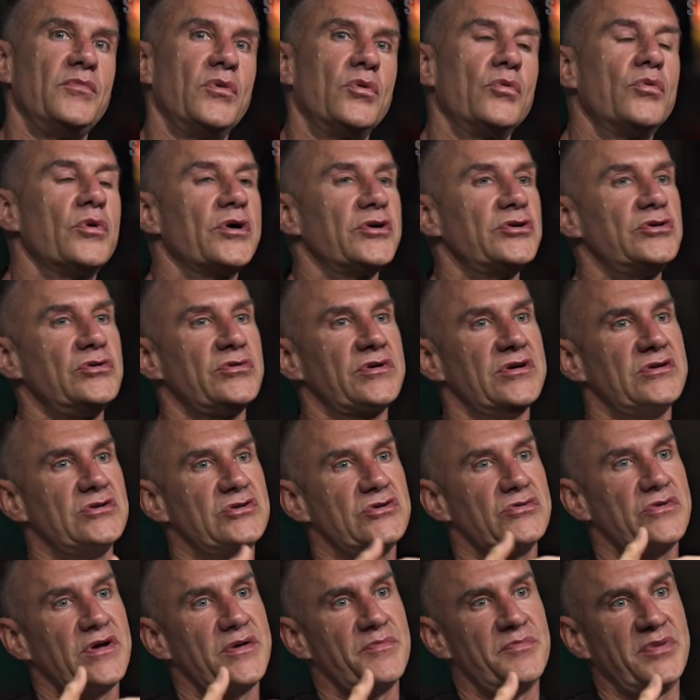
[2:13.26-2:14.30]
where you can
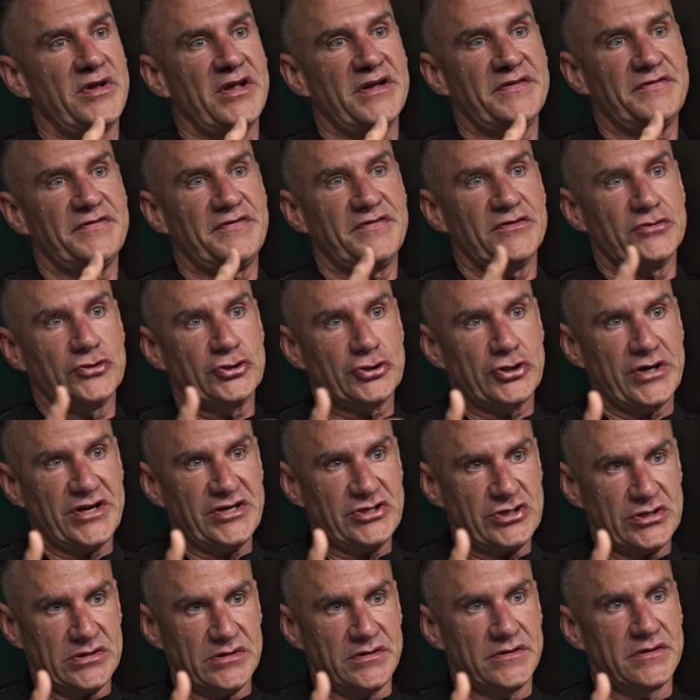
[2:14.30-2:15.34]
do a blood
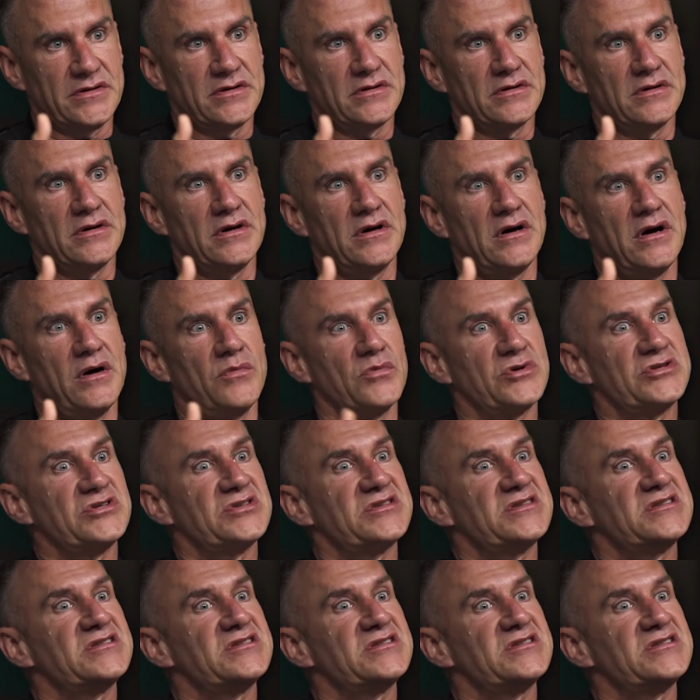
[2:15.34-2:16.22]
filtration, which is